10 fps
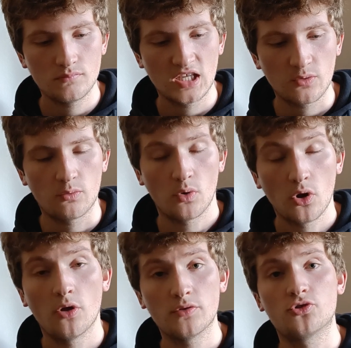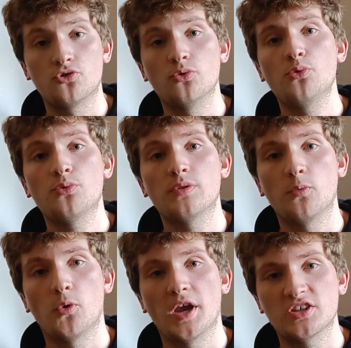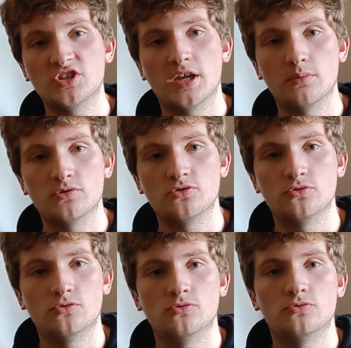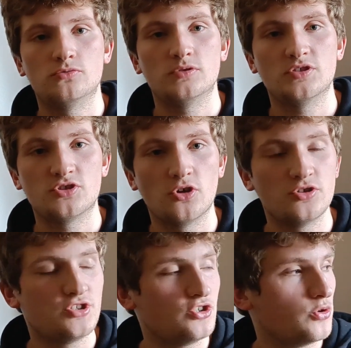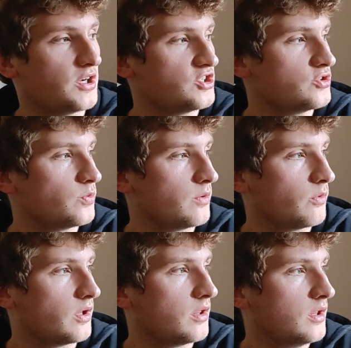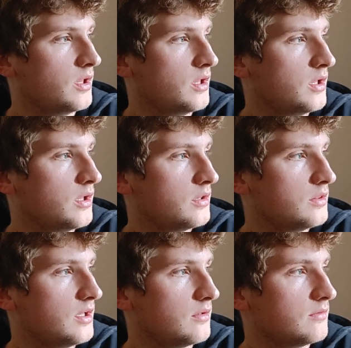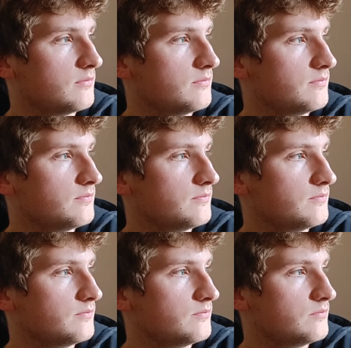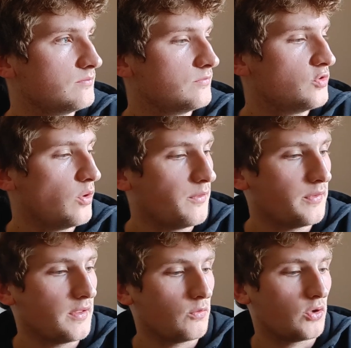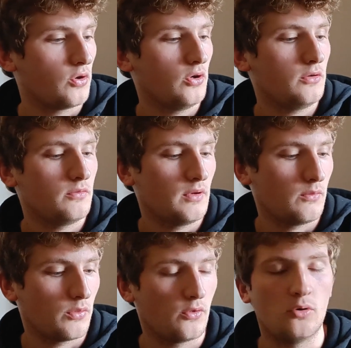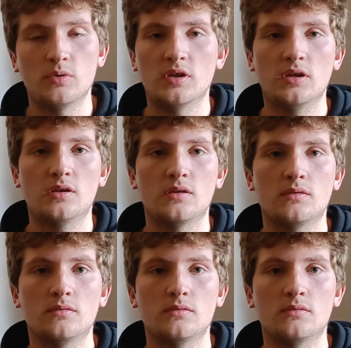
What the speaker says: like when we learn the truth, that we're actually able to, in certain situations when we didn't do everything we could and we thought we did,